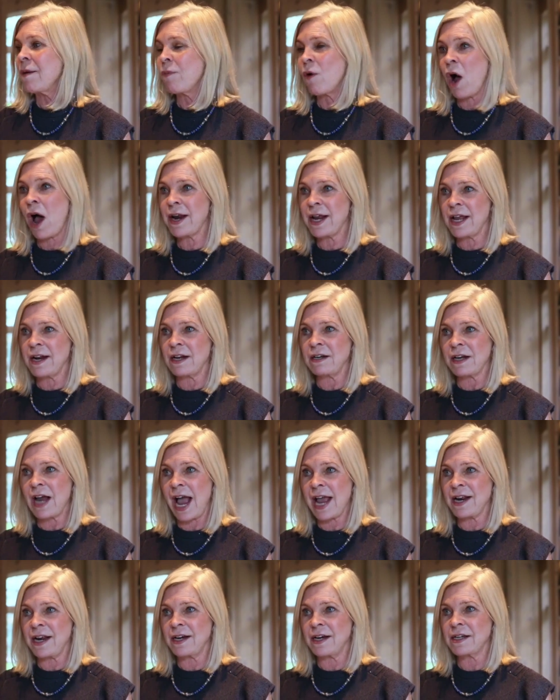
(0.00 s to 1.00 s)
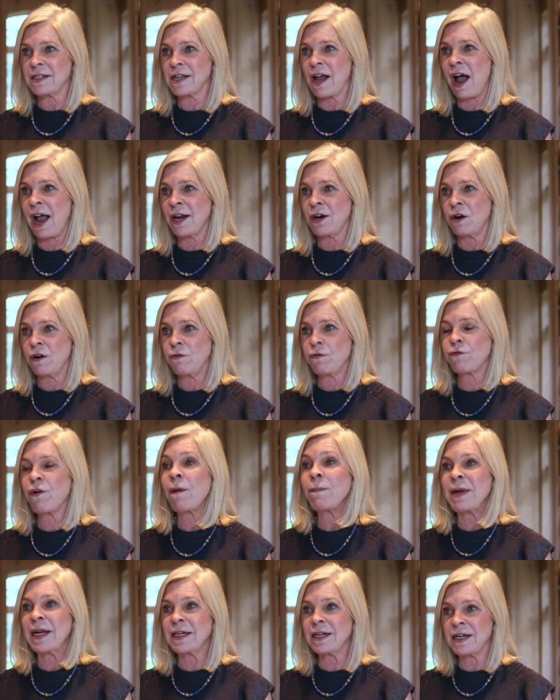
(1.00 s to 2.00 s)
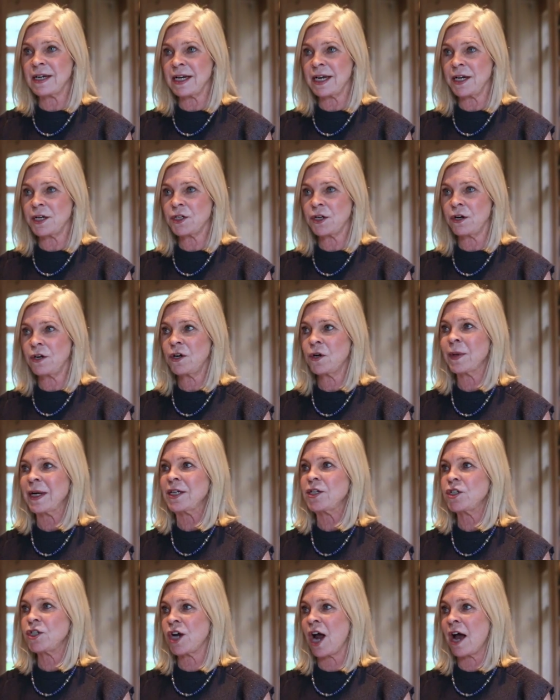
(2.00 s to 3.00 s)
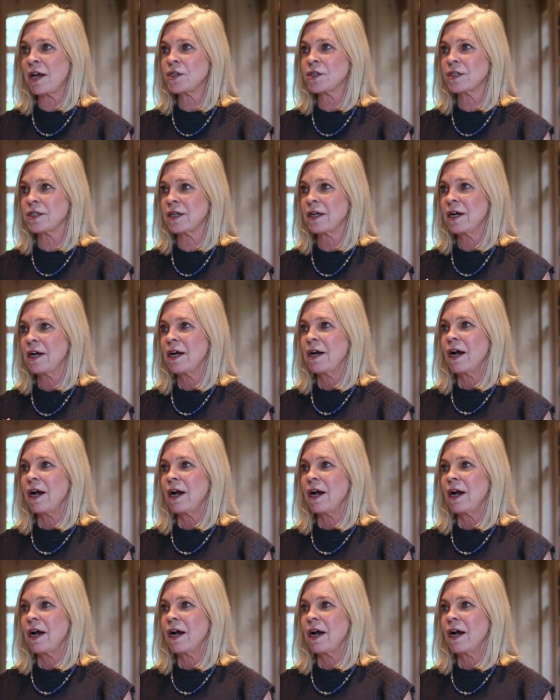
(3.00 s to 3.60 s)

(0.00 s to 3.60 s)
They brought in a lighting designer from Indonesia who had just